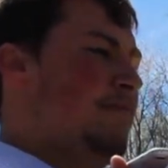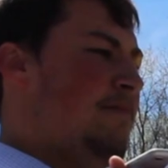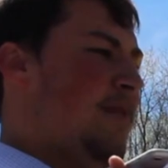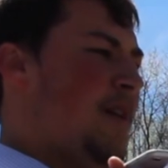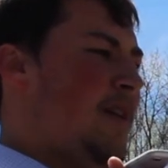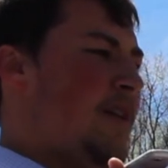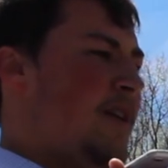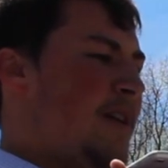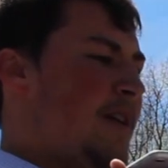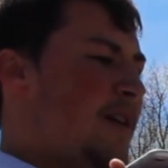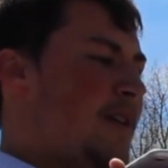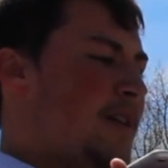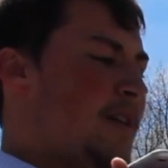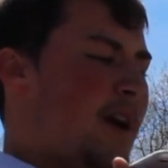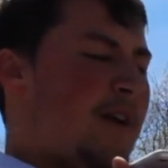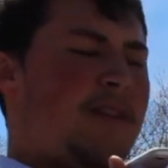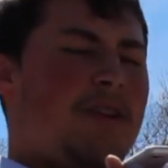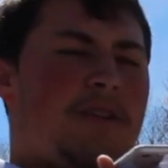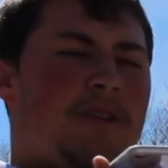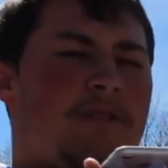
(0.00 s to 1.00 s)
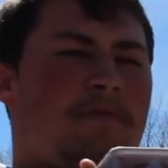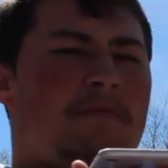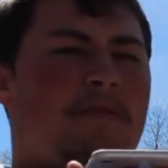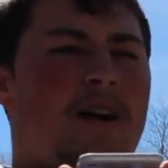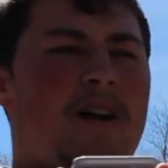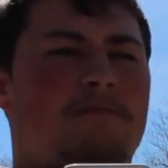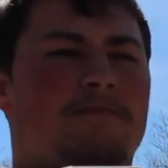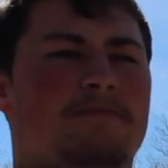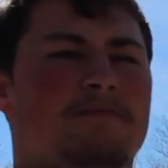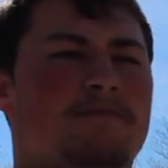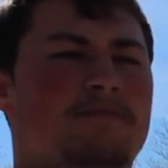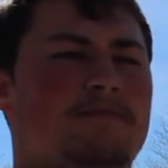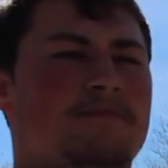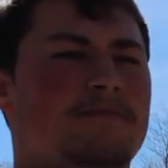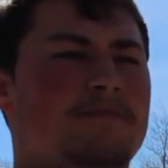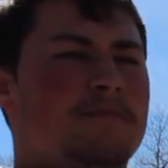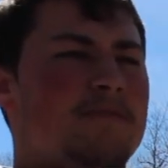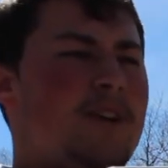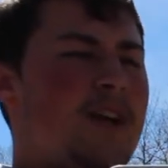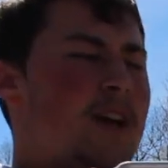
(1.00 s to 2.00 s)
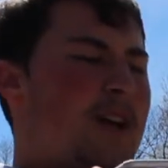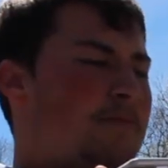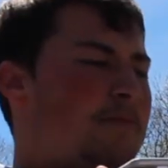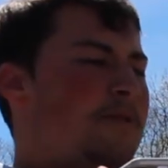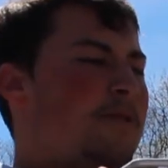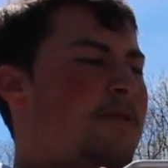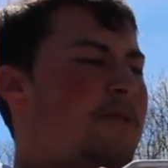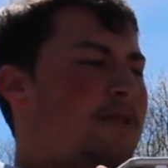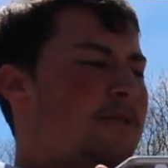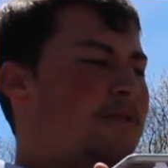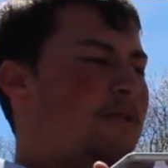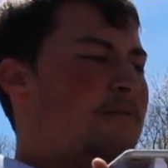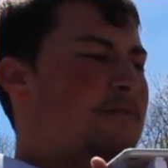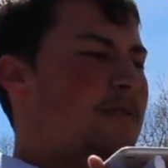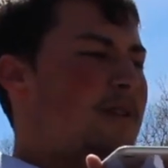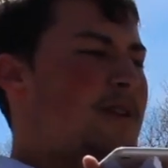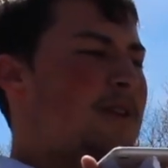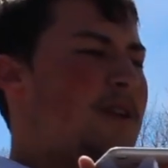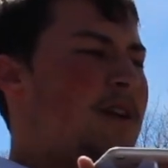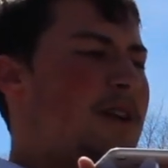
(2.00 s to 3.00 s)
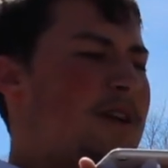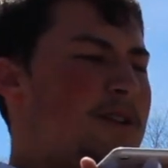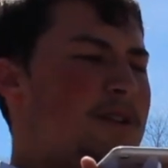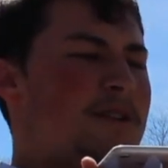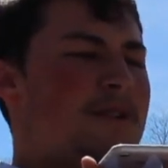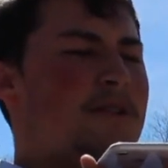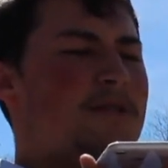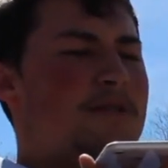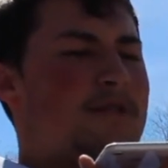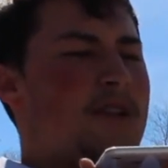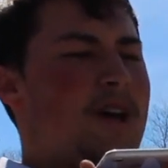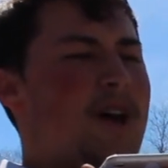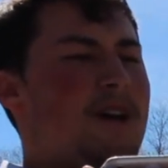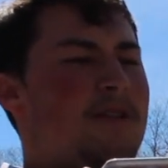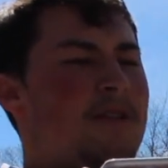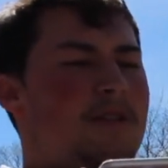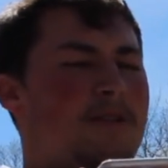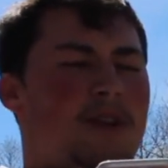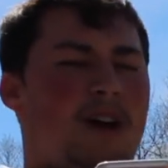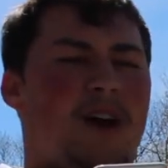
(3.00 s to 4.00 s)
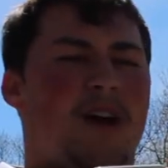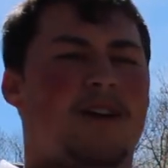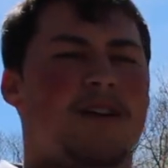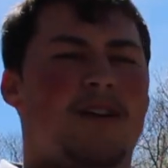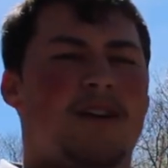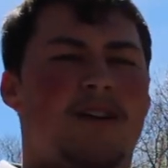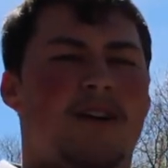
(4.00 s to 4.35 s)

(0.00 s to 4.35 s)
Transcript: but uh, I think you're the problem and I'm going to corporate and you're going down, okay?